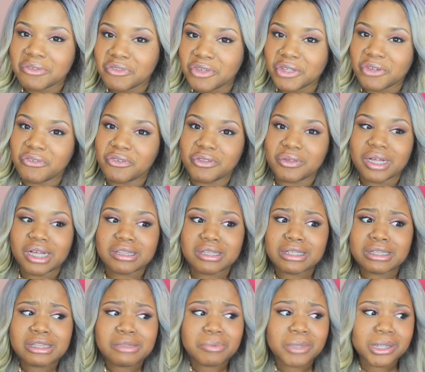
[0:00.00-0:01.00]
a video for you guys,
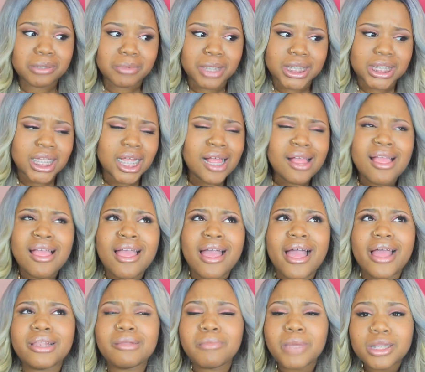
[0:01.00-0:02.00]
because it's been a month, and the